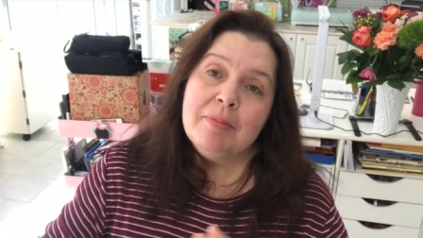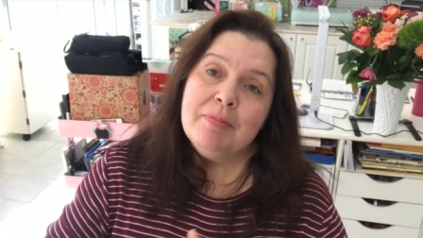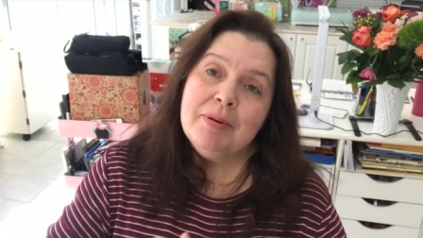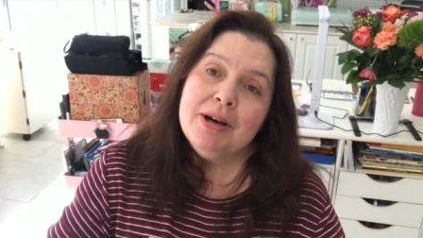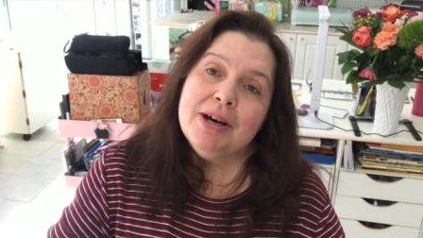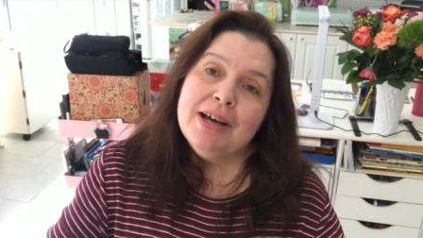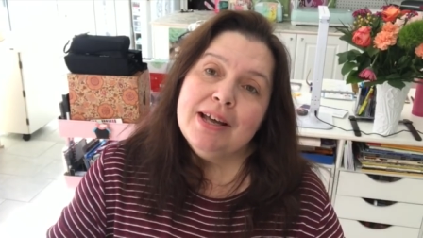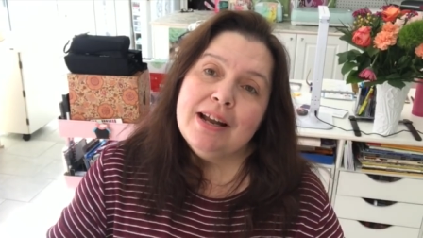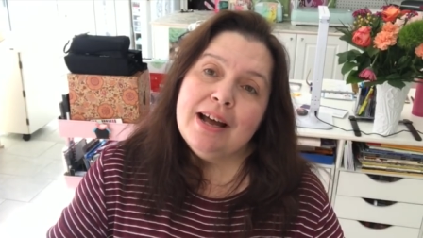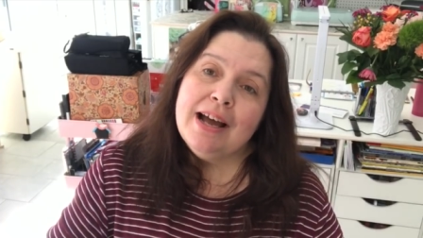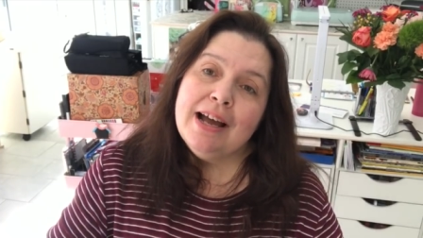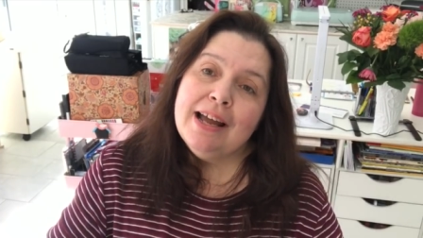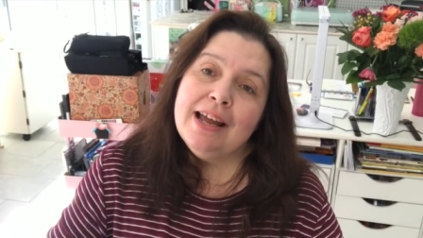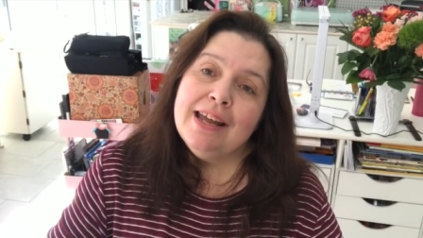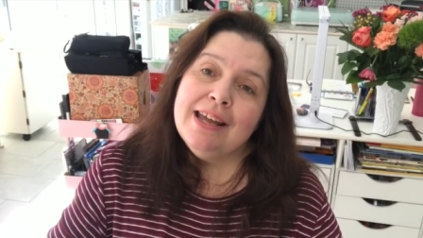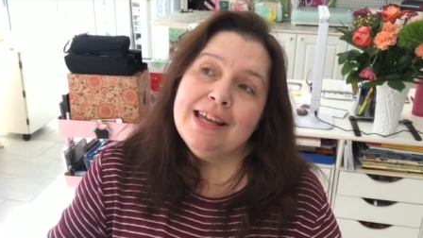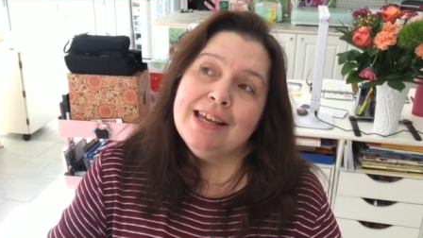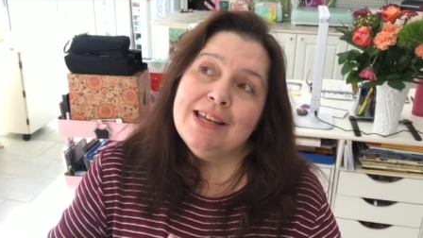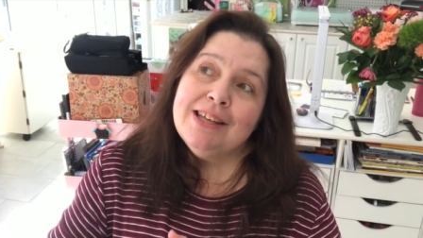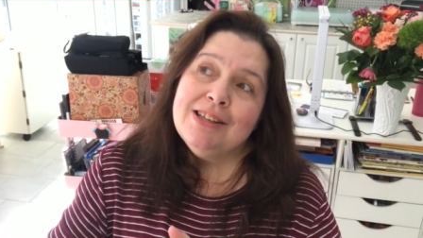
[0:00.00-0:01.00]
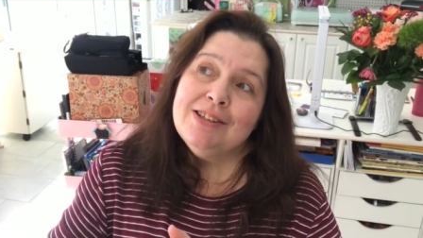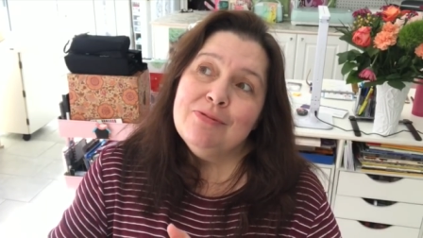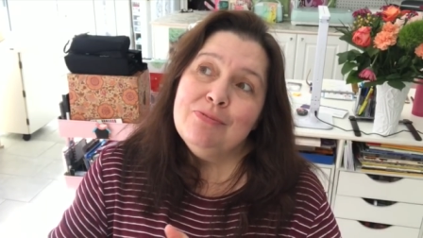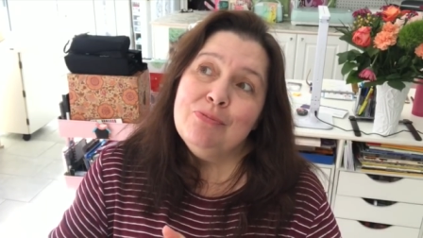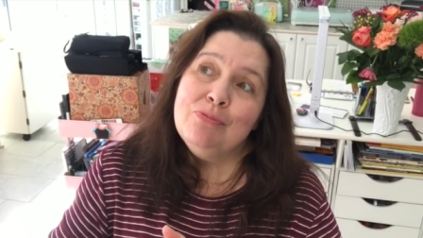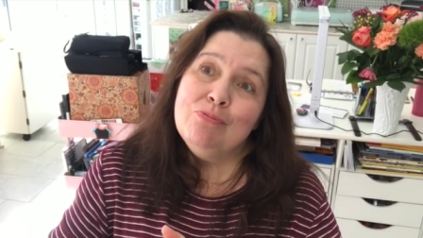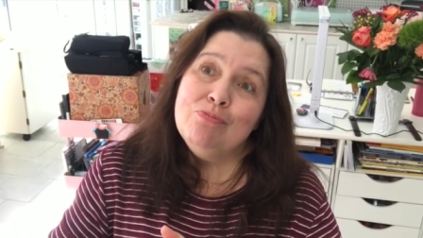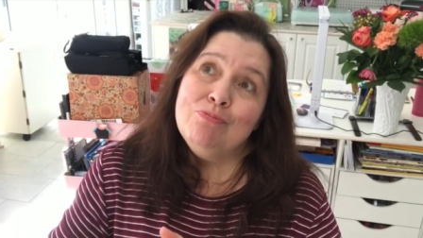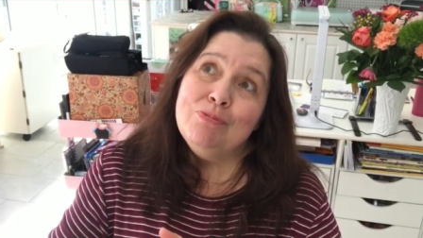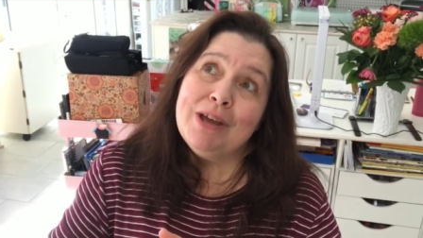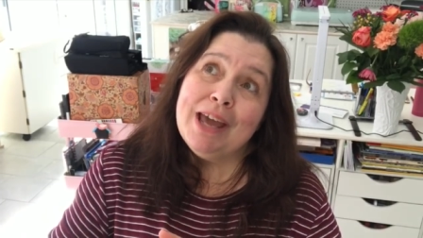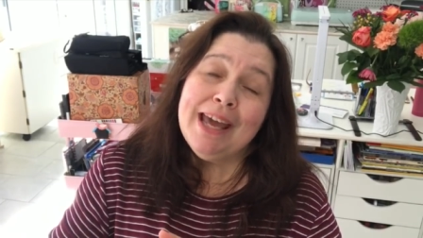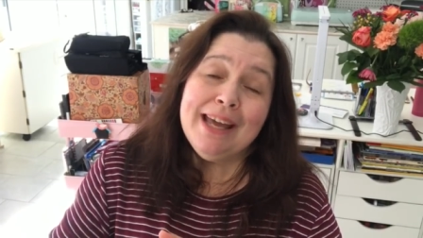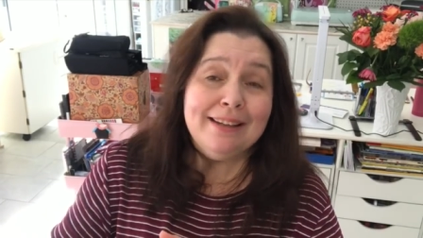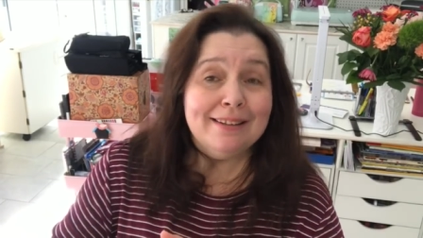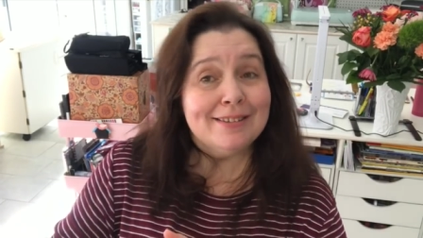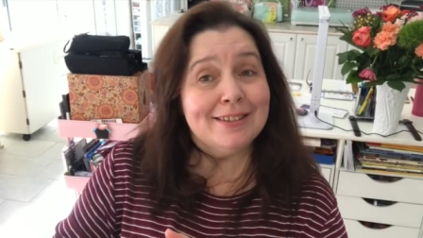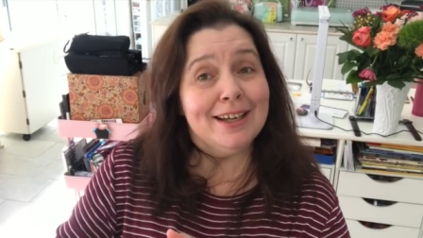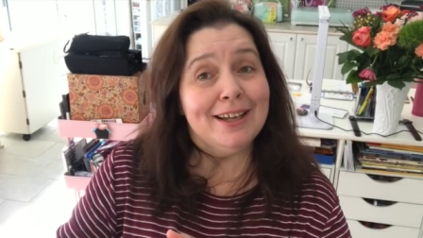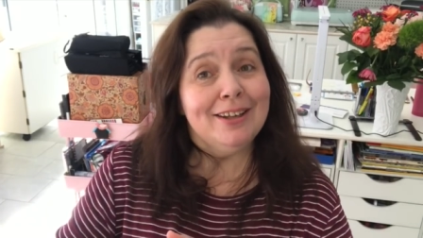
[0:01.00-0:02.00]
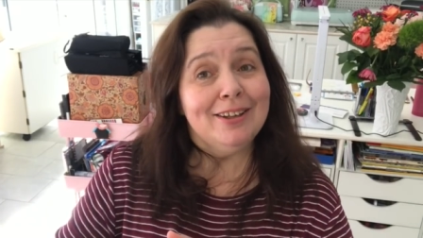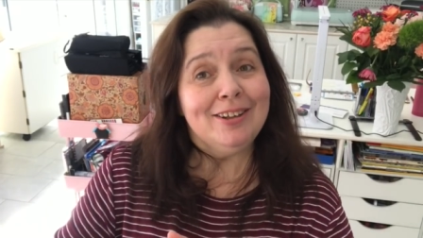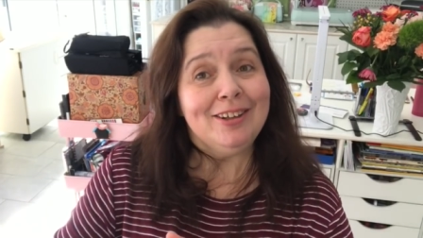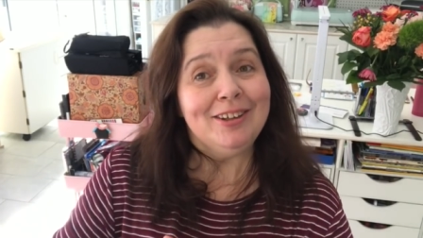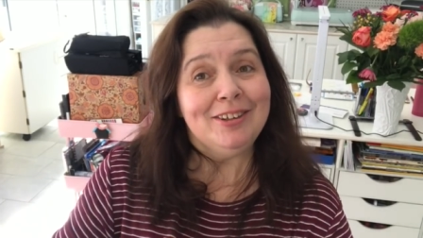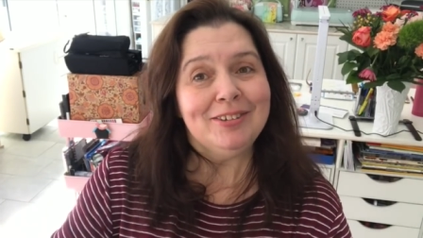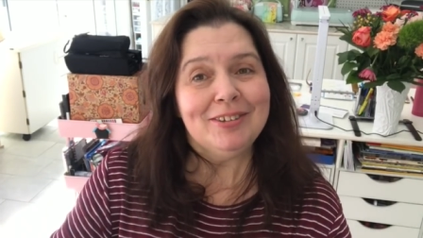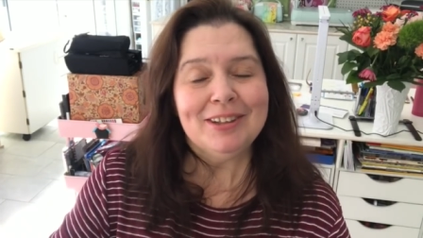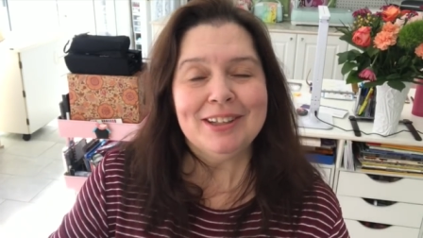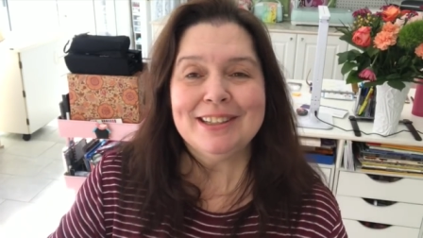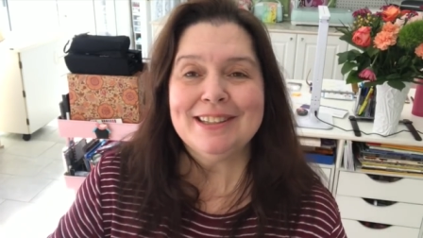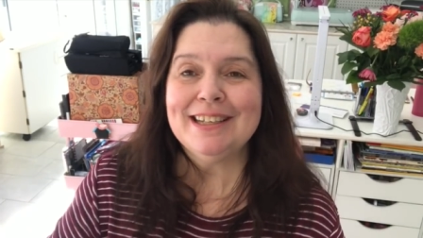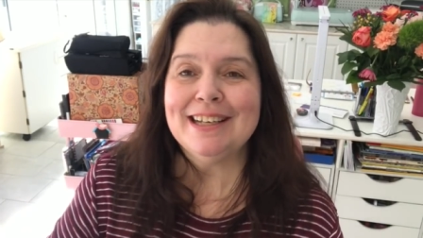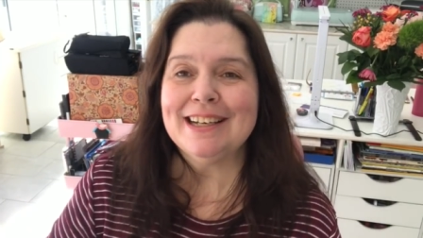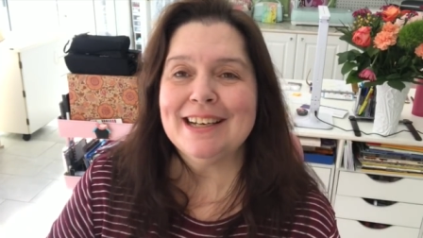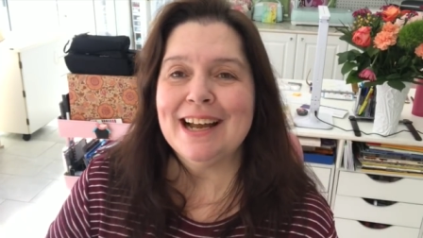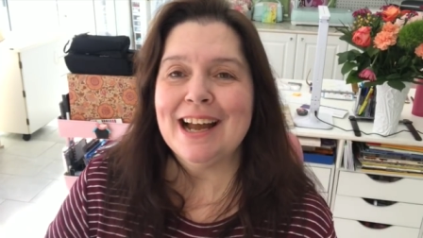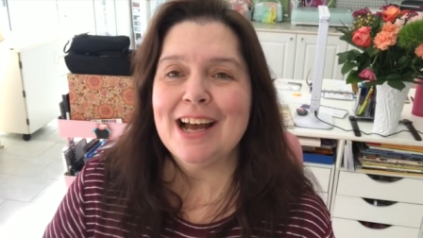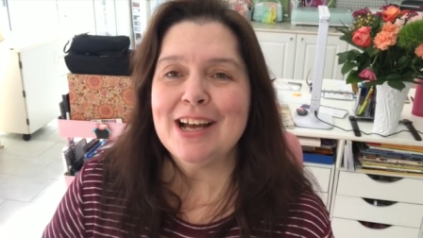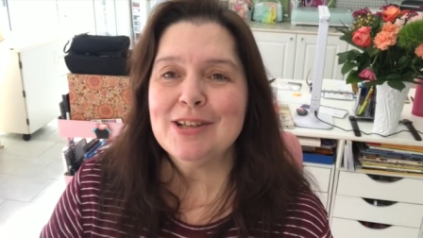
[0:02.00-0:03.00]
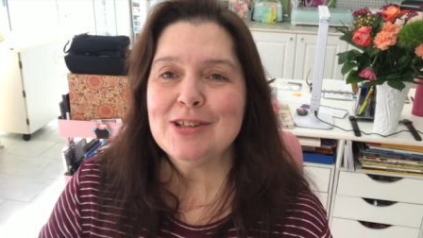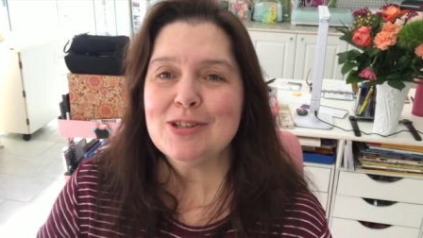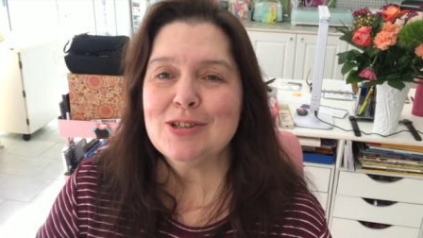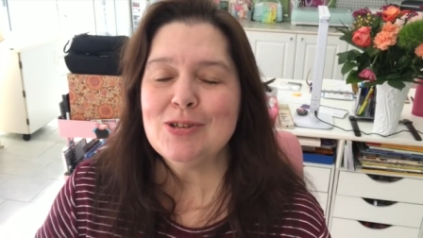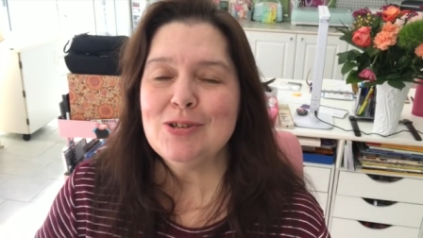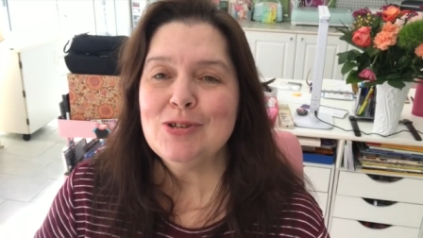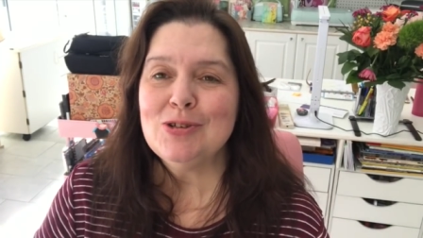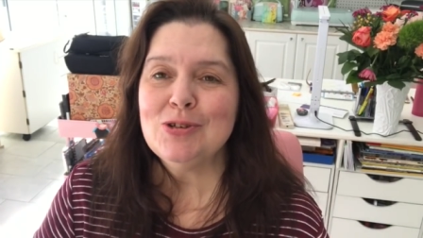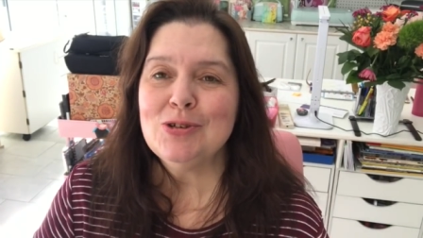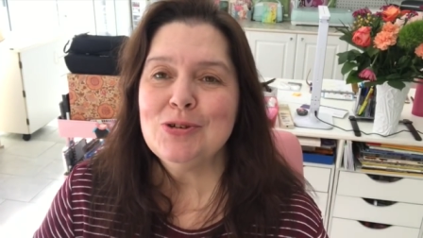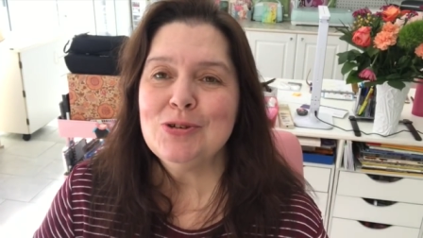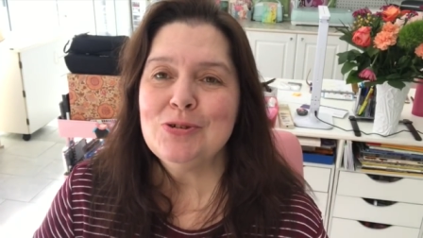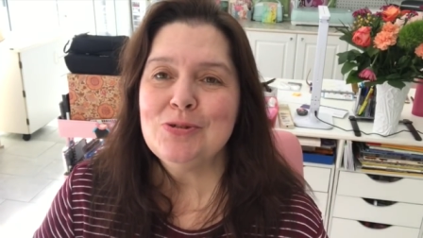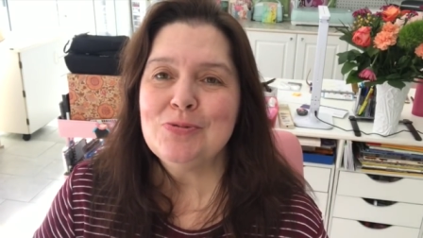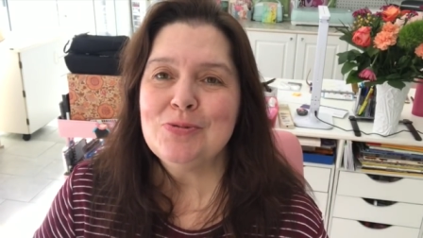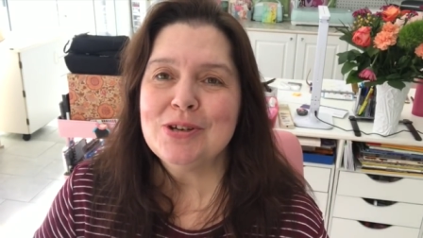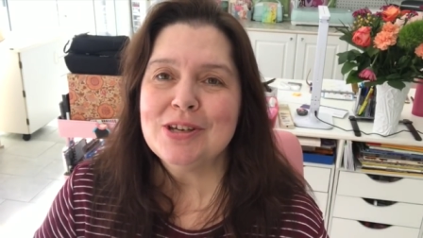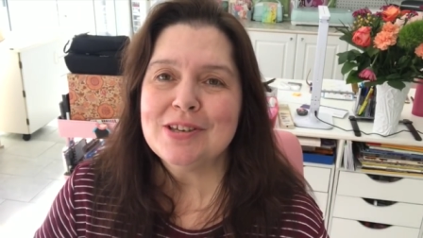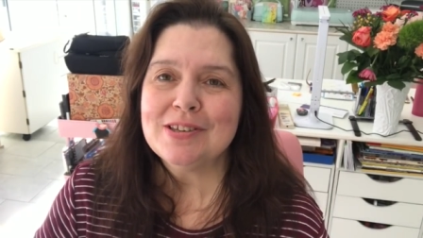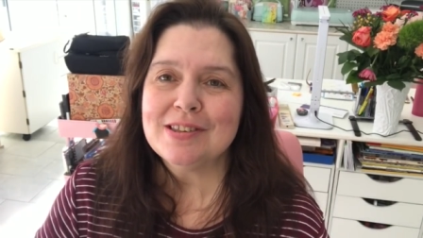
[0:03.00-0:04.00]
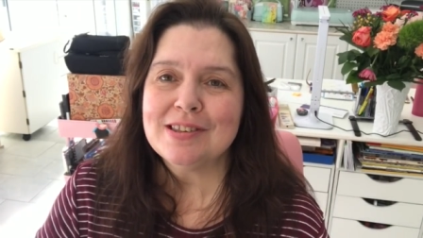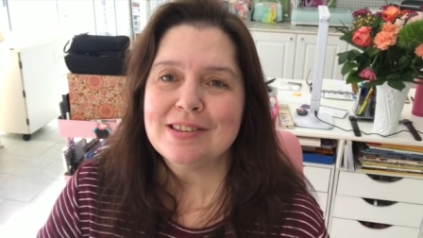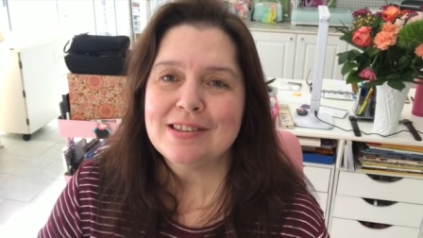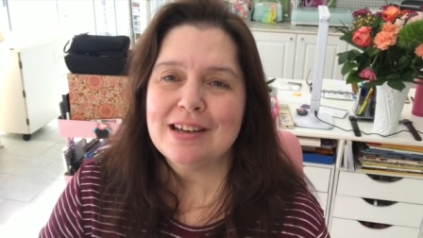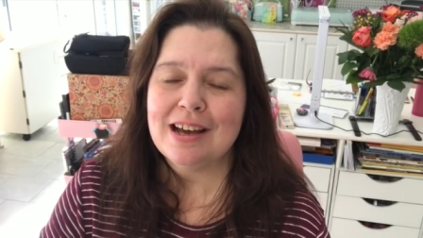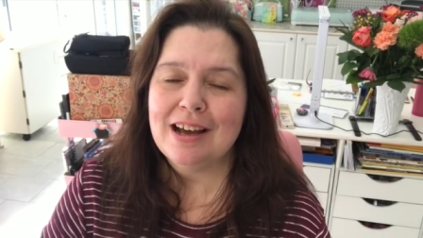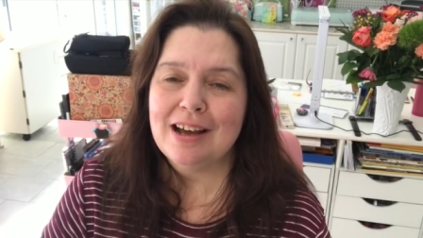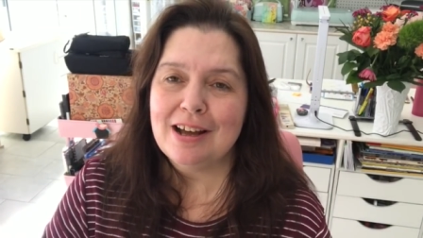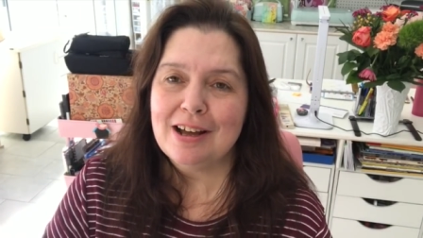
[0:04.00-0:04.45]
but I can tell you that it has to do with